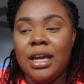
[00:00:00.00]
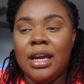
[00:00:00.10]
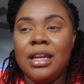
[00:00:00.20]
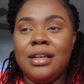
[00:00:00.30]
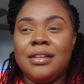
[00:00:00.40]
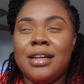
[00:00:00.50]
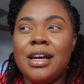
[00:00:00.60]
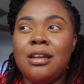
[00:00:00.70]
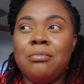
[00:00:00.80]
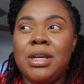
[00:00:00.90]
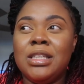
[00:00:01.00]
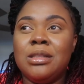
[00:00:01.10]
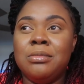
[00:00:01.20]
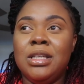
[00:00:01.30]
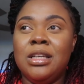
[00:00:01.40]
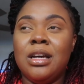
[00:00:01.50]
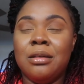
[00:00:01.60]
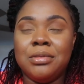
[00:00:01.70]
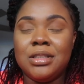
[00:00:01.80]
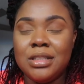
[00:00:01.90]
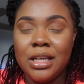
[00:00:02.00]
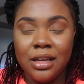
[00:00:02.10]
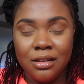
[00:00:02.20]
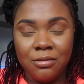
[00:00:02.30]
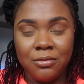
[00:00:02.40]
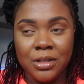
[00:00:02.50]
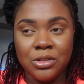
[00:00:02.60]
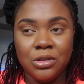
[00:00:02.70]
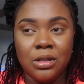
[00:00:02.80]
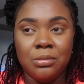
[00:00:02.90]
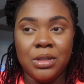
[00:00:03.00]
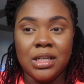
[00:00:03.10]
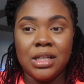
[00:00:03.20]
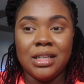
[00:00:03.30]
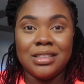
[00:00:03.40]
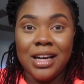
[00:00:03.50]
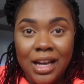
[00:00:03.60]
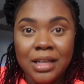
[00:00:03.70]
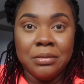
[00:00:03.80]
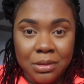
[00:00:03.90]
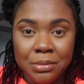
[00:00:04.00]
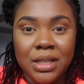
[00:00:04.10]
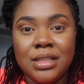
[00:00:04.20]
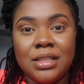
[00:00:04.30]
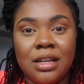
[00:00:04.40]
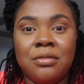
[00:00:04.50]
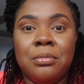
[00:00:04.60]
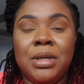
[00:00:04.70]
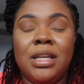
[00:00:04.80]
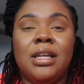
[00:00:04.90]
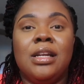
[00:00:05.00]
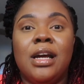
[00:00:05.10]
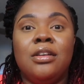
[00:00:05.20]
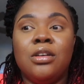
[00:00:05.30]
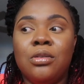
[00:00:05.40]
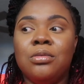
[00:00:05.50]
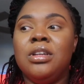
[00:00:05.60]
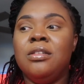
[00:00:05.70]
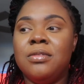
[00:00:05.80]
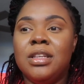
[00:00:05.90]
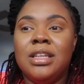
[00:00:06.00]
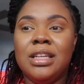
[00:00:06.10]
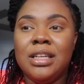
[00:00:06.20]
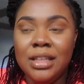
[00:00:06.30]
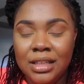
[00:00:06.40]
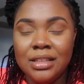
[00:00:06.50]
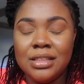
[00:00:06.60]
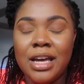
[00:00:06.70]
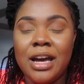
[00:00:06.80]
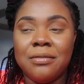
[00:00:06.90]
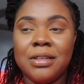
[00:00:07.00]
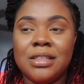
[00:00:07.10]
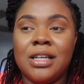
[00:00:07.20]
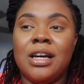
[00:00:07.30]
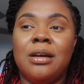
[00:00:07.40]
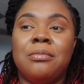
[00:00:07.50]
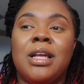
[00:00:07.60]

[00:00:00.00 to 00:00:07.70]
And it kind of makes me upset and frustrated because I am the biggest I've ever been and I don't even eat half the time.